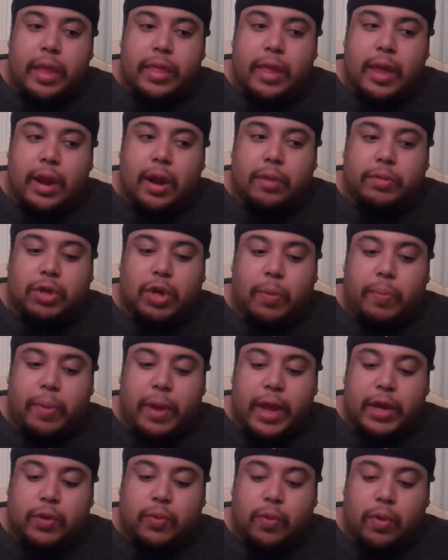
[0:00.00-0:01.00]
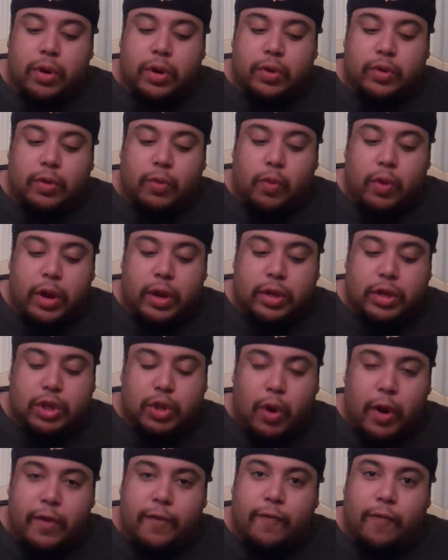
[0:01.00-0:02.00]
then Triple H would
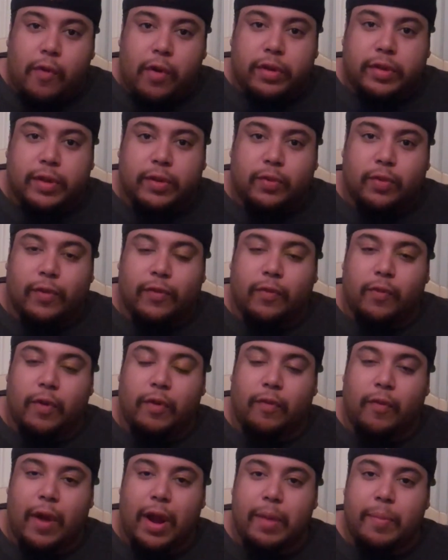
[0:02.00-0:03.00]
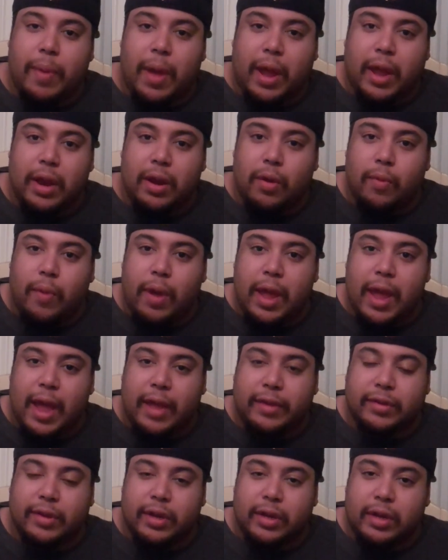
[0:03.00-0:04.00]
join forces with Ryback in a way
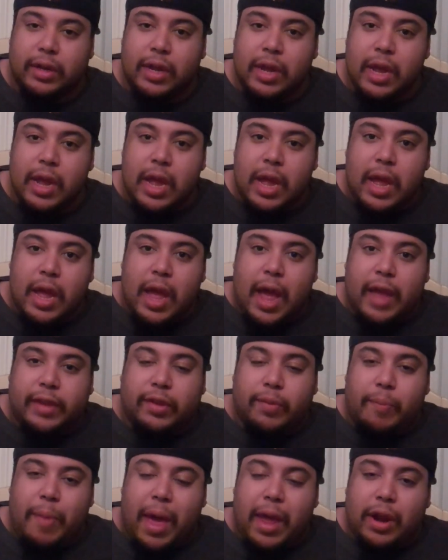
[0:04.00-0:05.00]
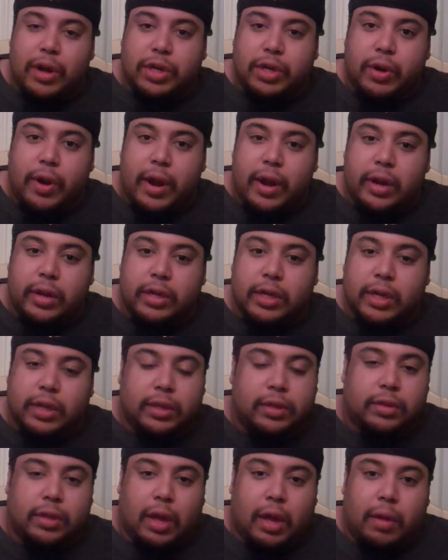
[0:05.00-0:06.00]
as a manager, and
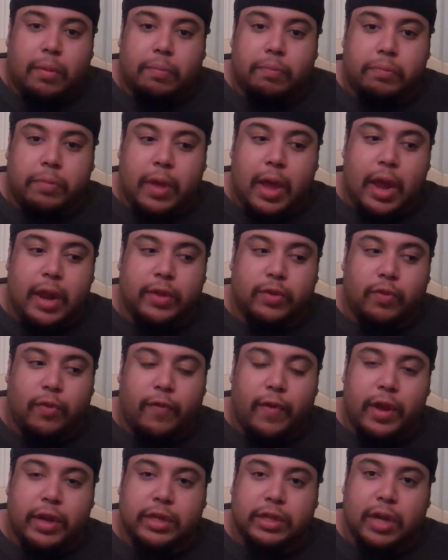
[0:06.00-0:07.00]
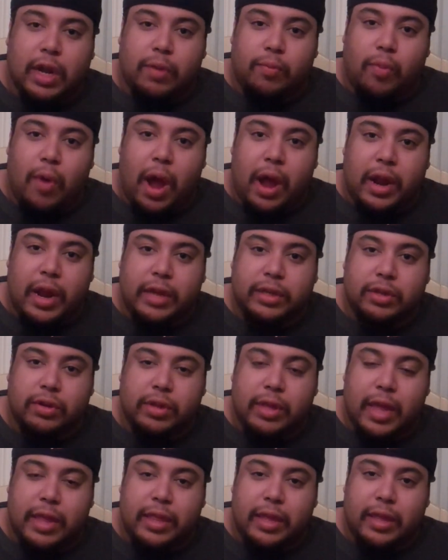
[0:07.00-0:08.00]
just get his revenge on Brock
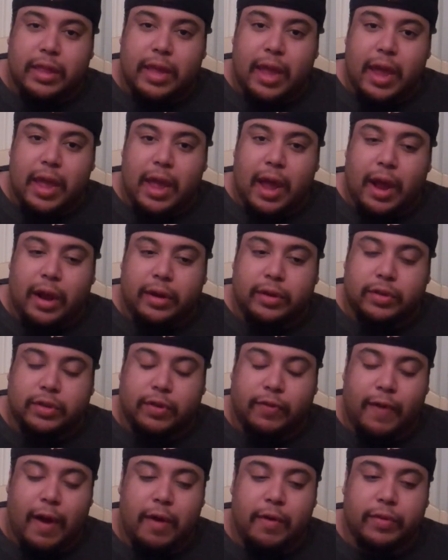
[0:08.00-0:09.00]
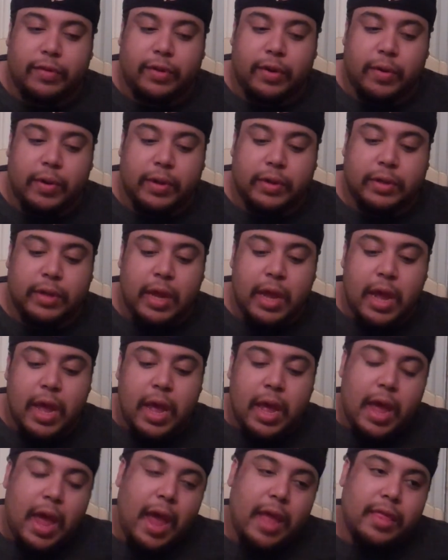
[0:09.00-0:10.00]
Lesnar on Survivor Series,
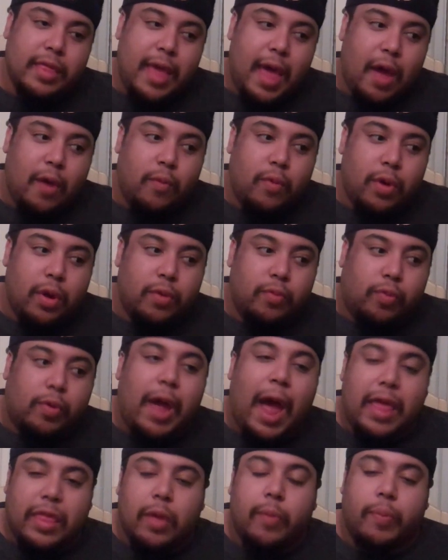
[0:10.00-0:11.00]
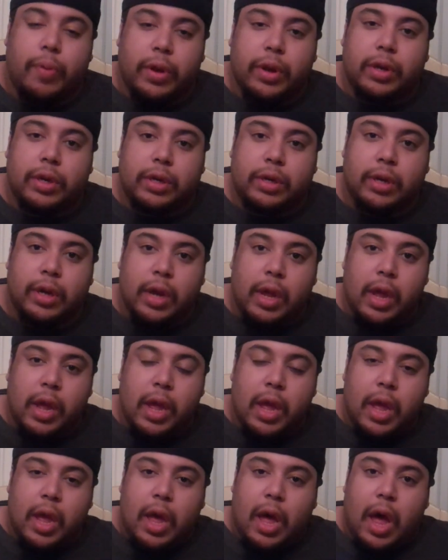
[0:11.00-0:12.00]
and that would kind of push
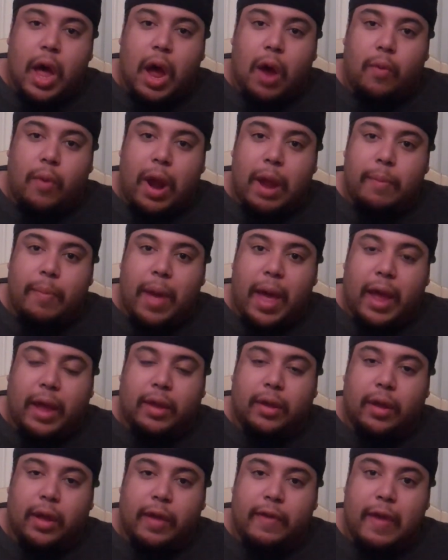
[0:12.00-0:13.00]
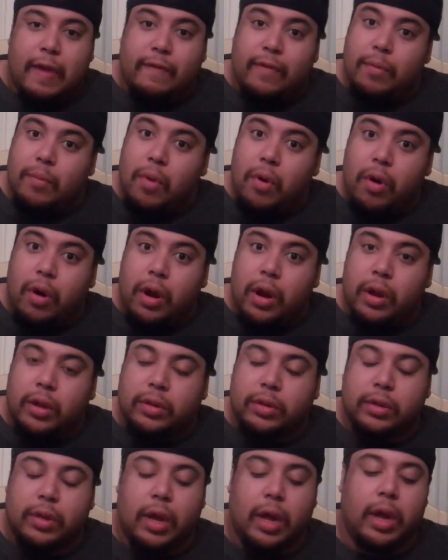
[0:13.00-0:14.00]
Ryback even more.
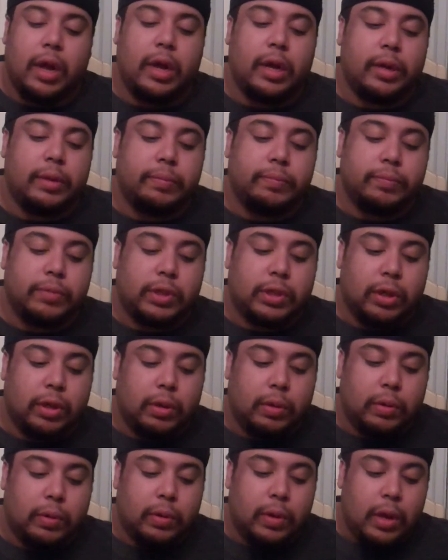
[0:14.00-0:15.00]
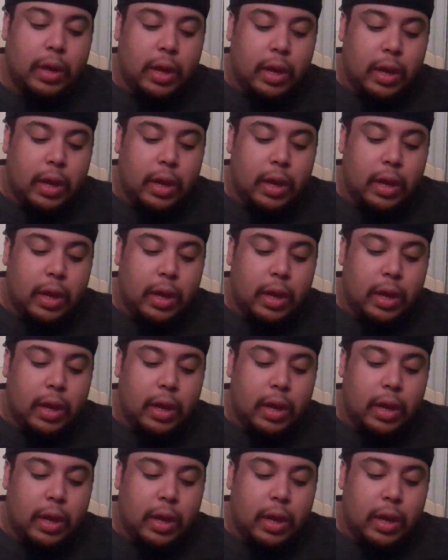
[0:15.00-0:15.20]
So